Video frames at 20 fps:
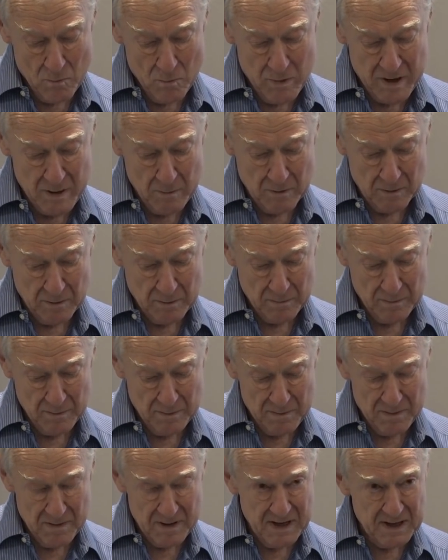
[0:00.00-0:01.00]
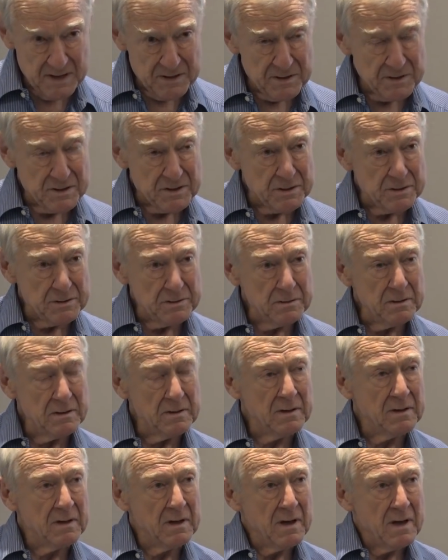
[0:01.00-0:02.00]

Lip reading: we will need to do